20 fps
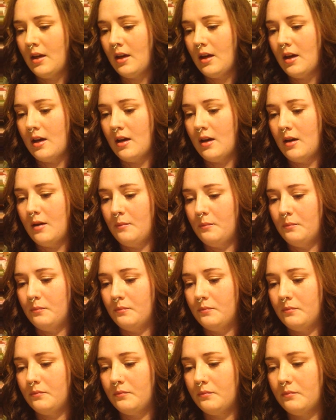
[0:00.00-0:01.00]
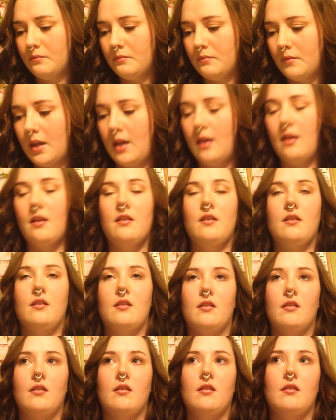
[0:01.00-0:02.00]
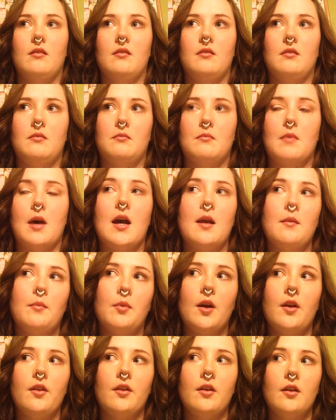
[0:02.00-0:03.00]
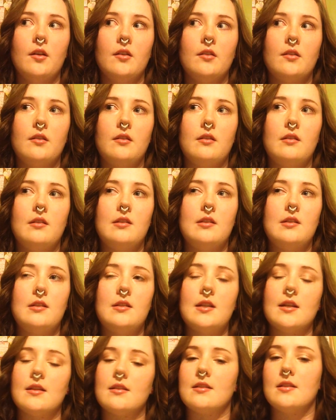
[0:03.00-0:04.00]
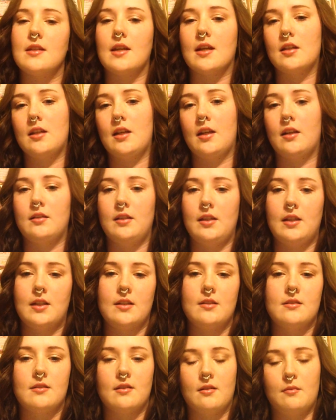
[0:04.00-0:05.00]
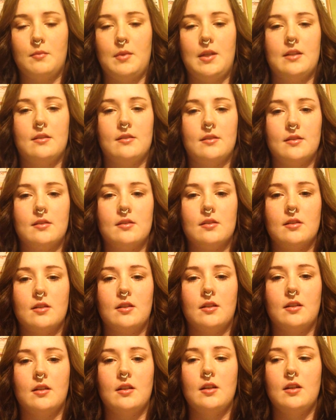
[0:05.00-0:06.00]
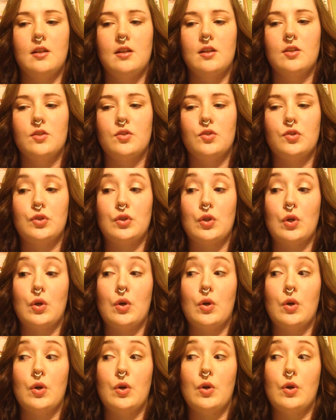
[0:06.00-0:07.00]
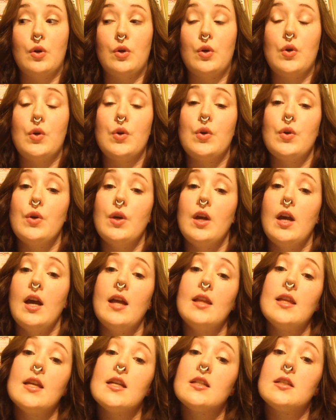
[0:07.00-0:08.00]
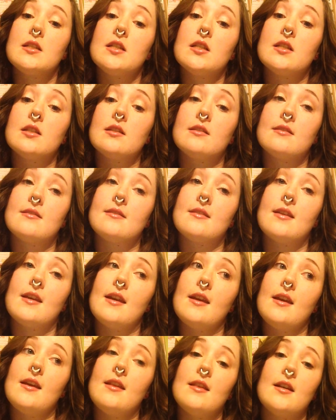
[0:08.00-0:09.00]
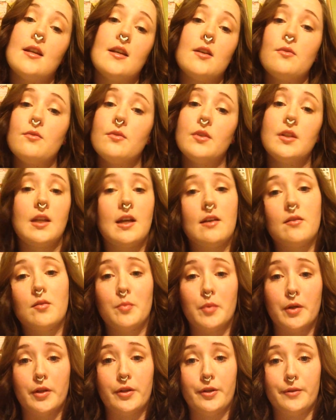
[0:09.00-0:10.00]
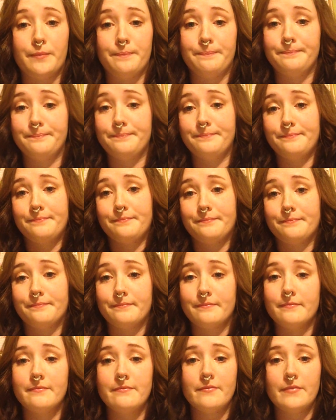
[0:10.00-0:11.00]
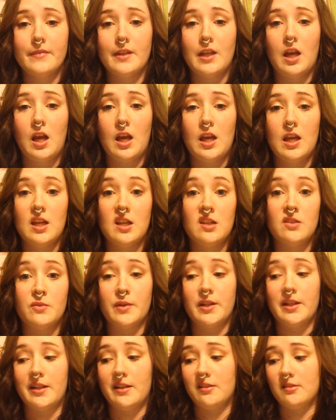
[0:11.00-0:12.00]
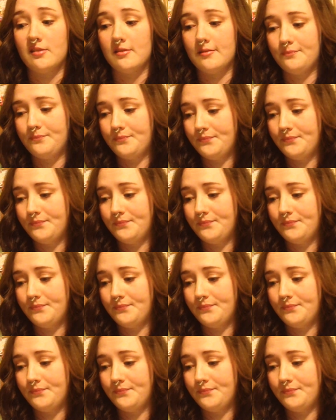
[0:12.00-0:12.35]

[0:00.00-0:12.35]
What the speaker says: And my brother doesn't technically consider me a sister, so I like to just say that I don't really have a brother. It is what it is.